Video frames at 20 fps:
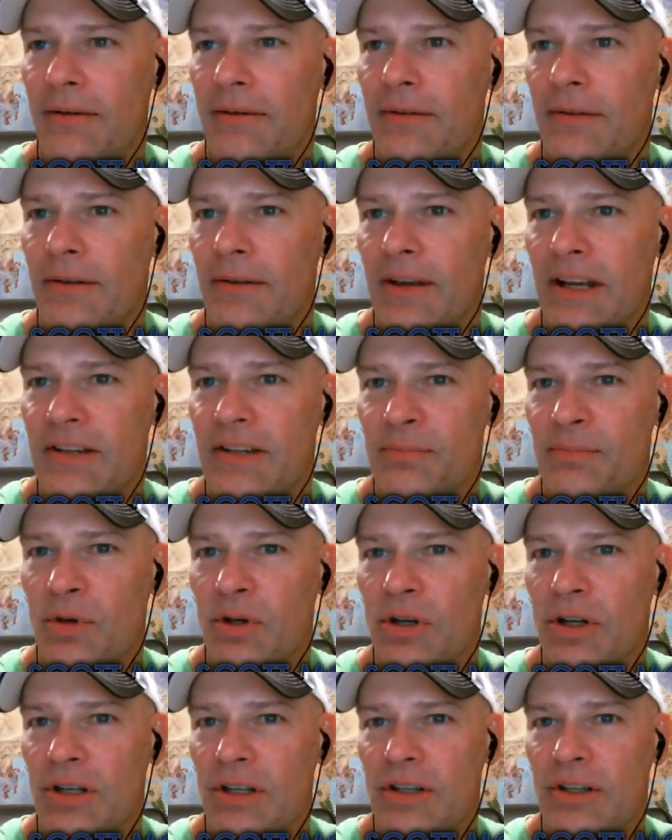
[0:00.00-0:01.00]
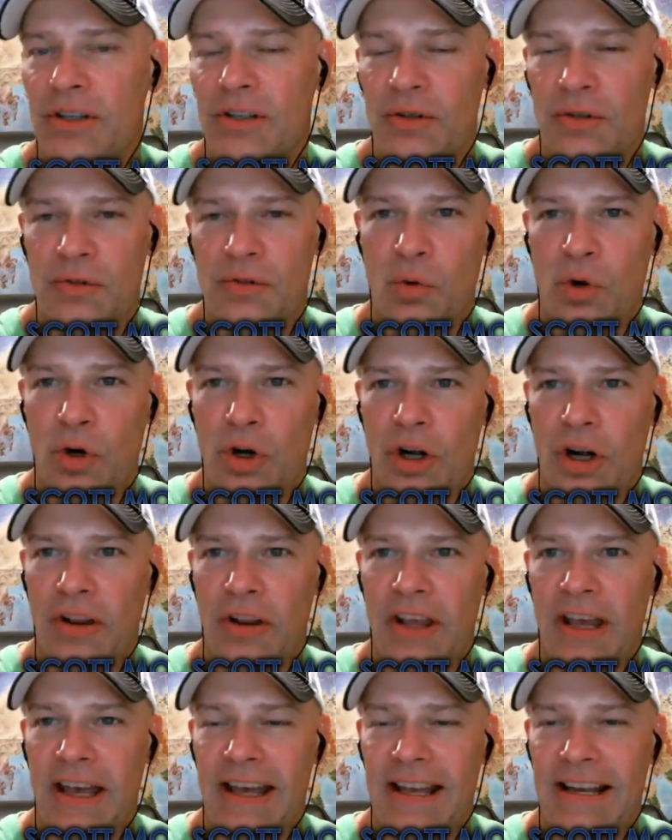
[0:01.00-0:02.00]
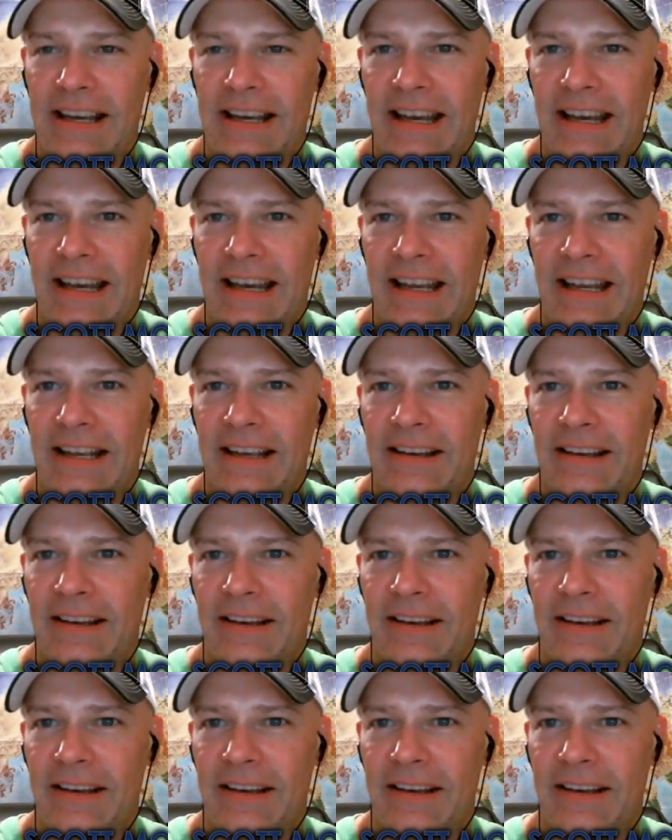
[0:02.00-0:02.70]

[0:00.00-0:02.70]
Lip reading: next book, working on that, and